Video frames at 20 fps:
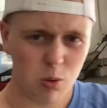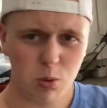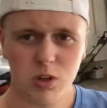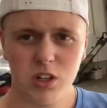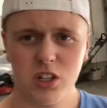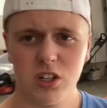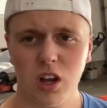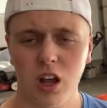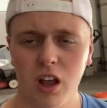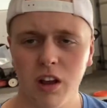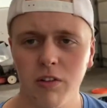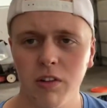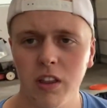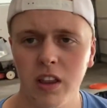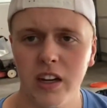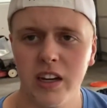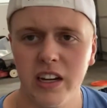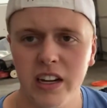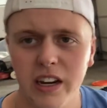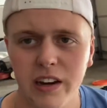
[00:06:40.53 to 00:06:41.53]
is all I really
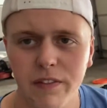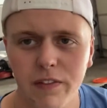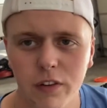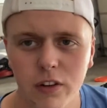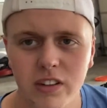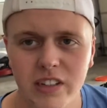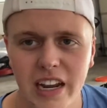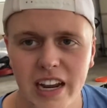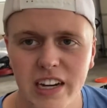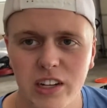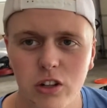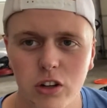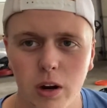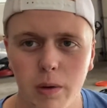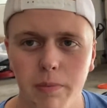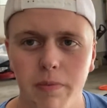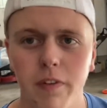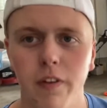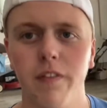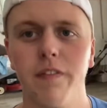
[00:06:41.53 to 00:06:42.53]
need for day
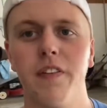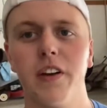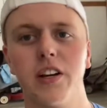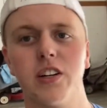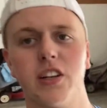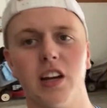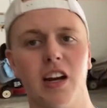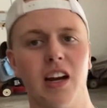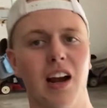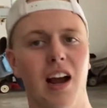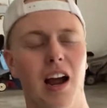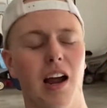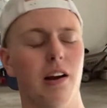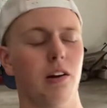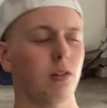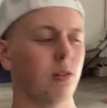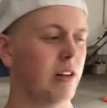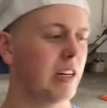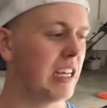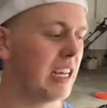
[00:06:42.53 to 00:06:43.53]
trip for fishing. I
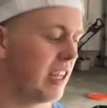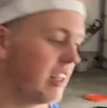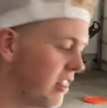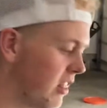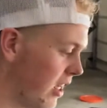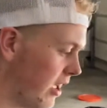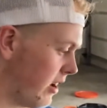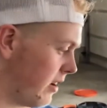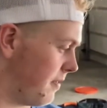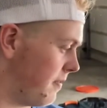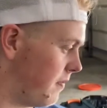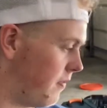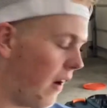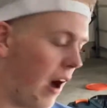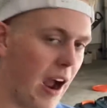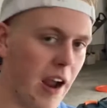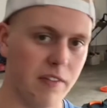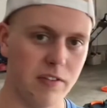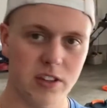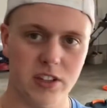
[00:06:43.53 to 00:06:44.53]
don't need like
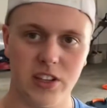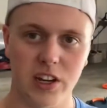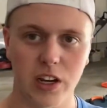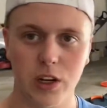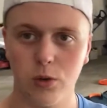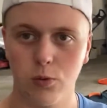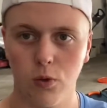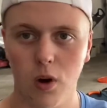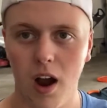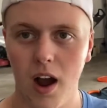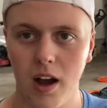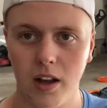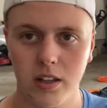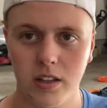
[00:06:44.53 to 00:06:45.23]
5-6 rods.